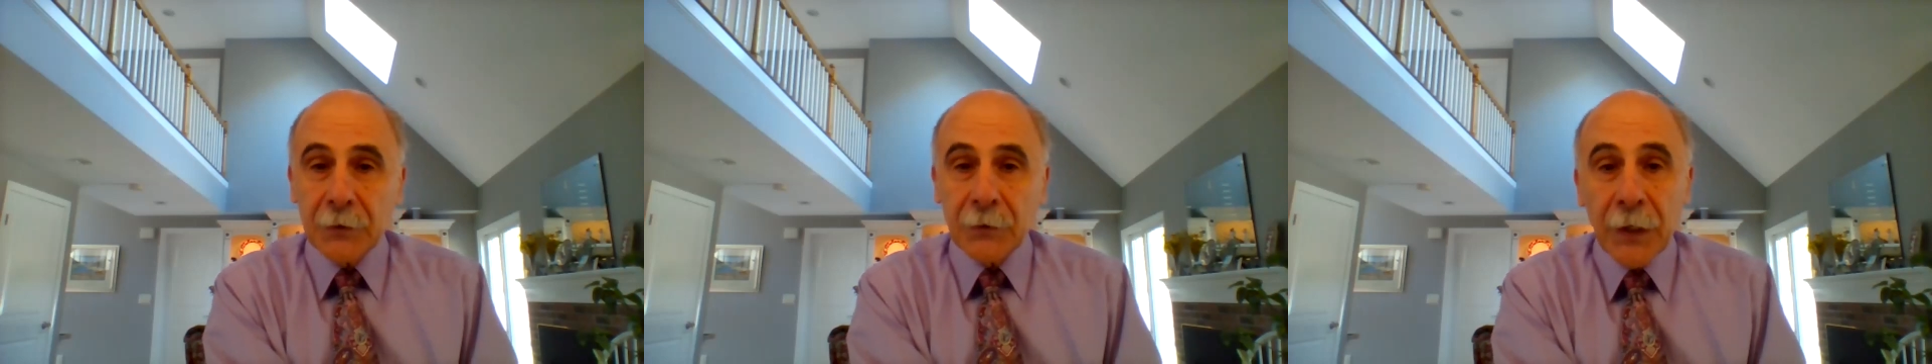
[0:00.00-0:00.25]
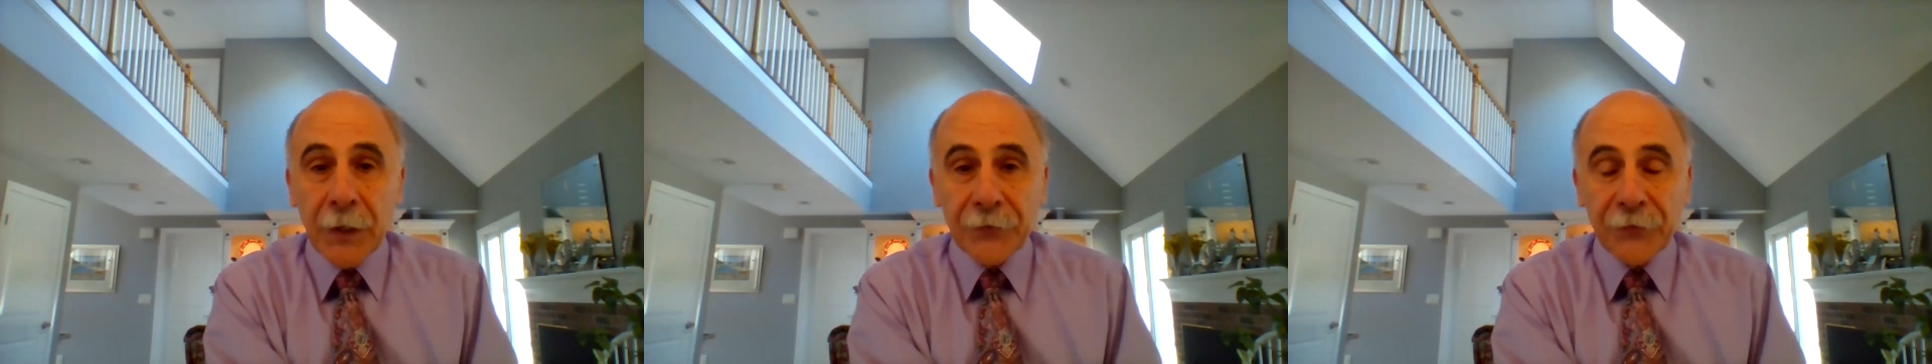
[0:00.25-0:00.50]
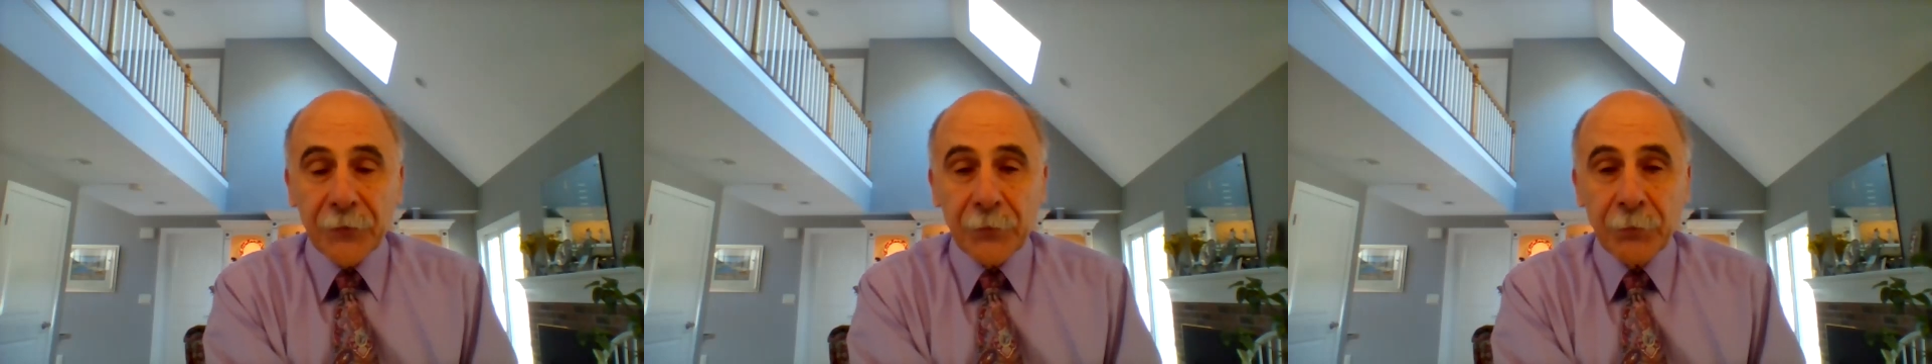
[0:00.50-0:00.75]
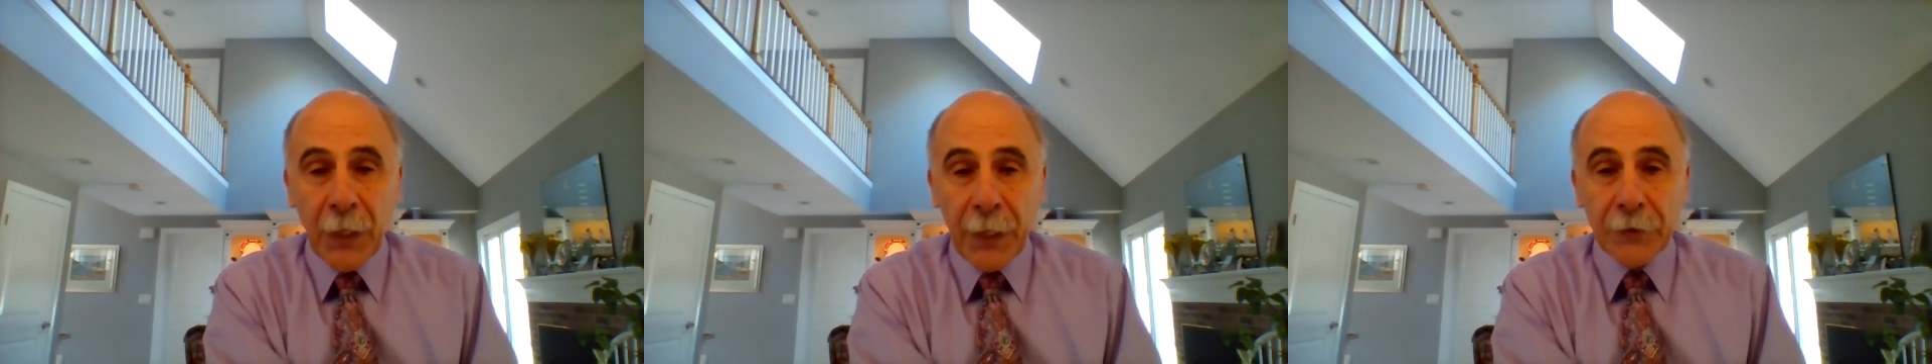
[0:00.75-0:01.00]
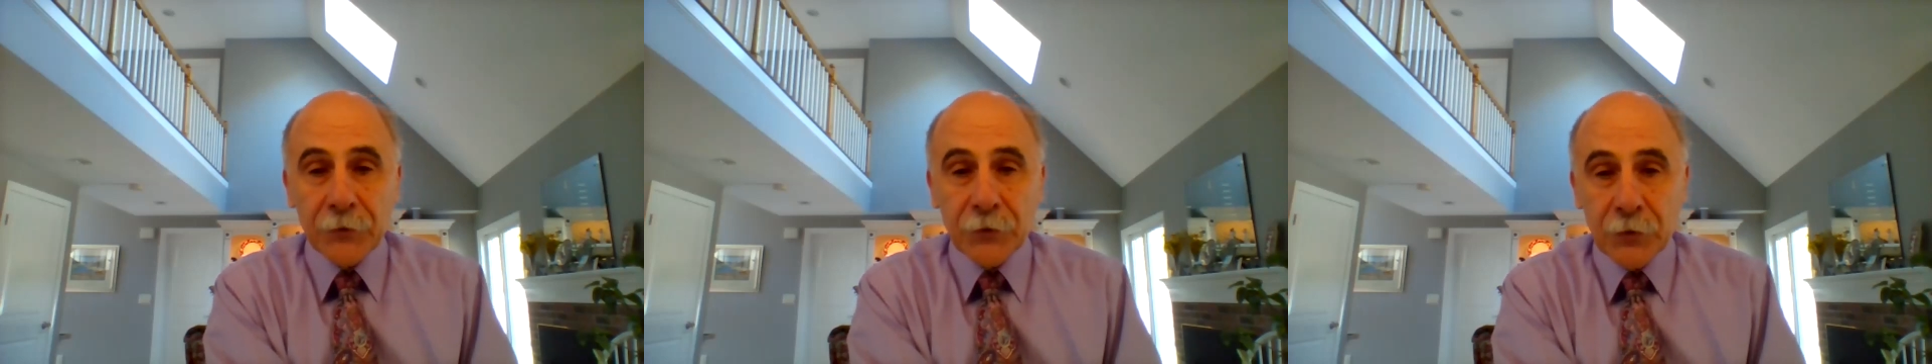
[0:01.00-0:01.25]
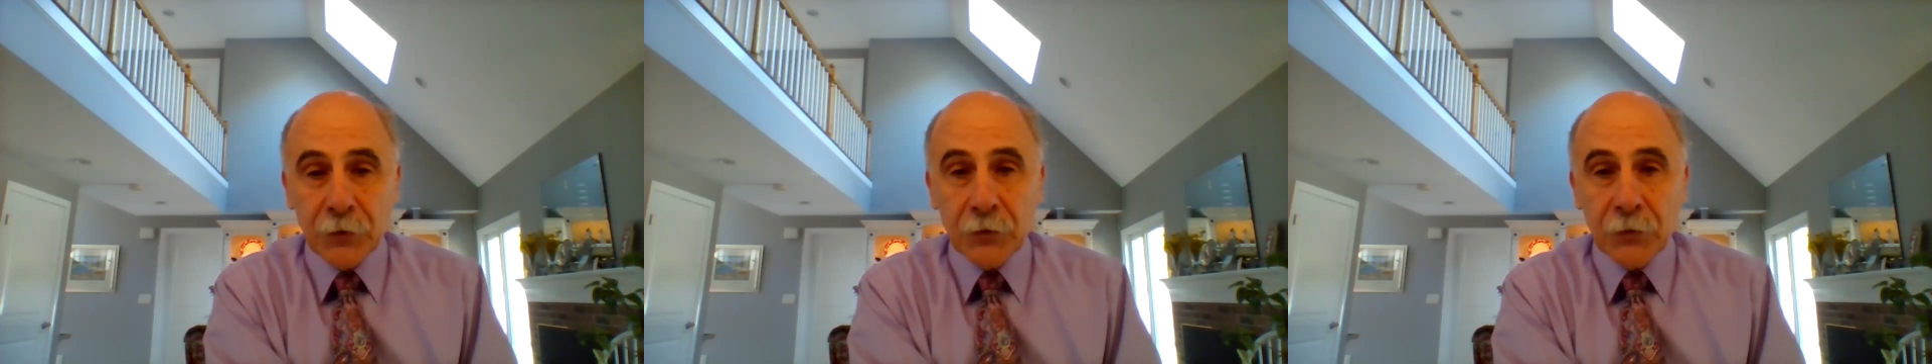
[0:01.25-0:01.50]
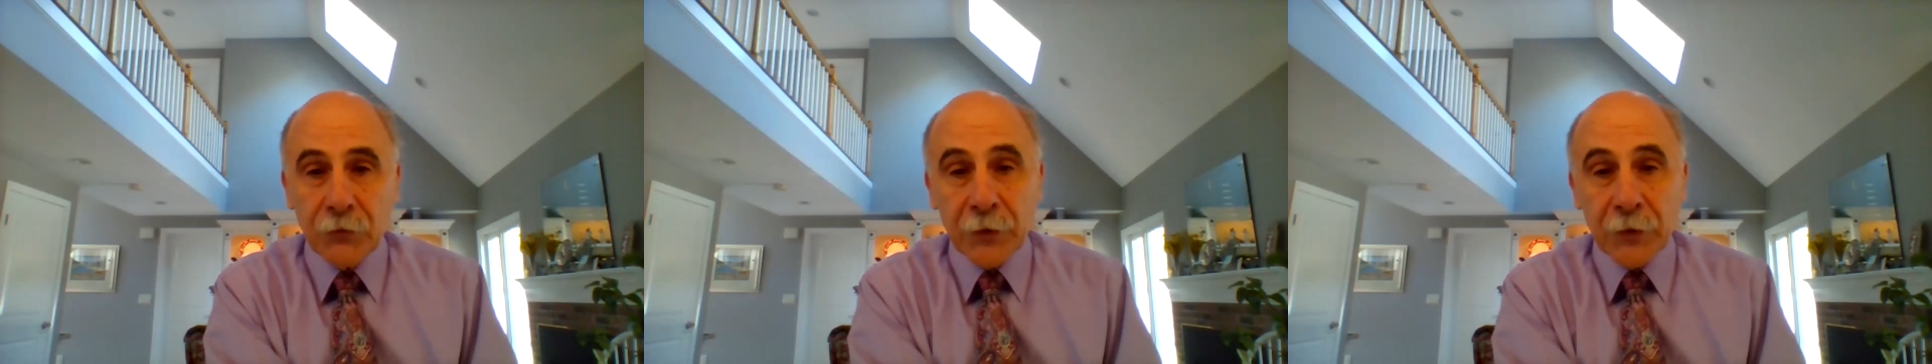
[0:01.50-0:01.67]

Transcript: life back to